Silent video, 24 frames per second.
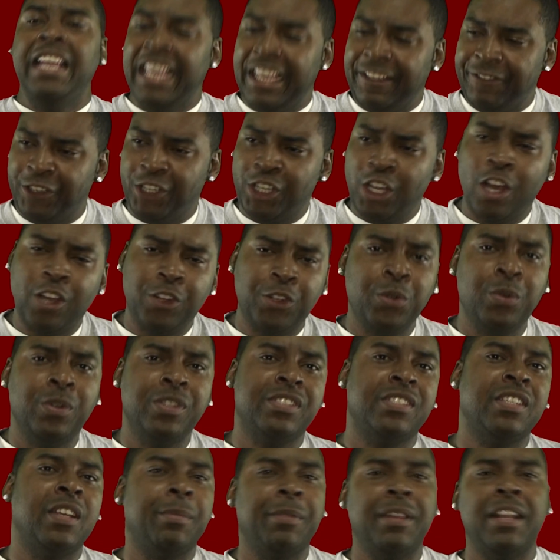If you call
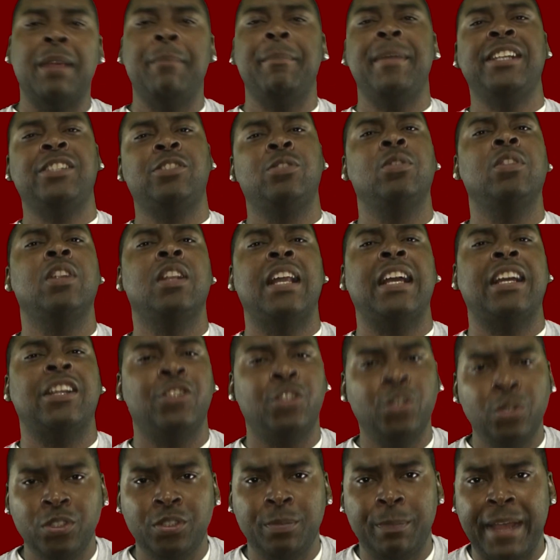doing something that makes you look like a
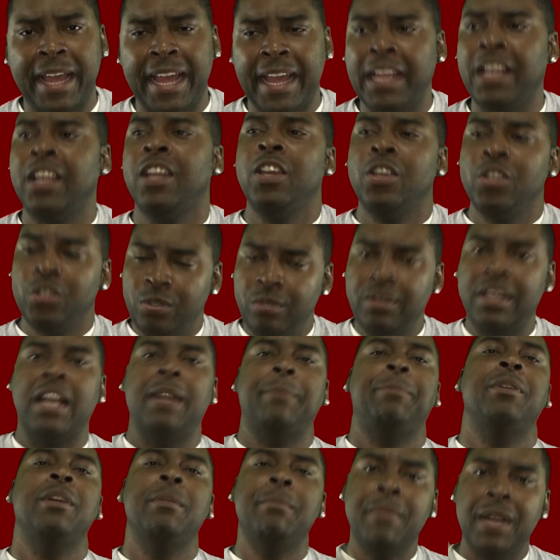douchebag, you
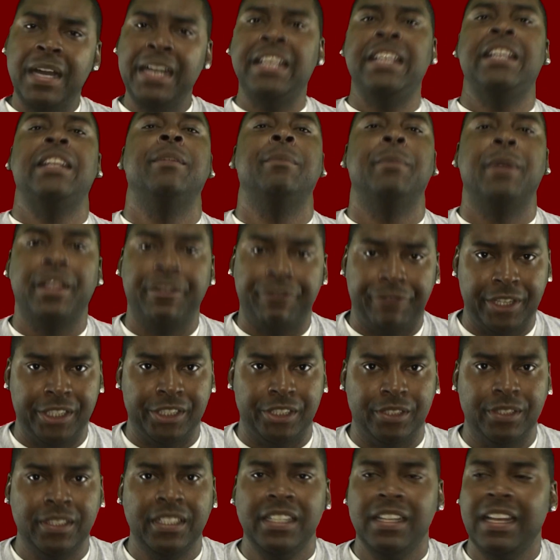gotta put money in the
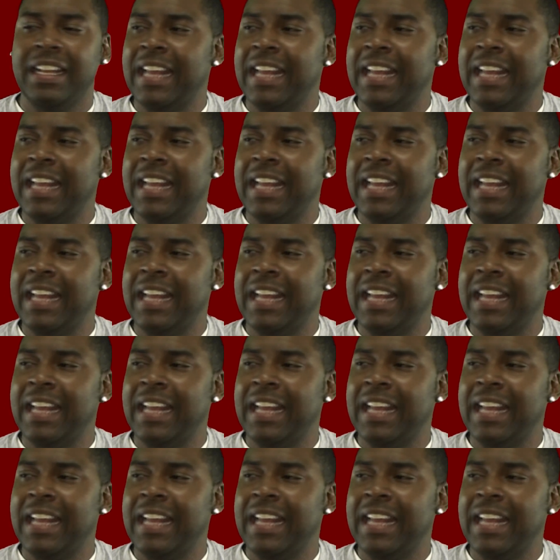motherfudger.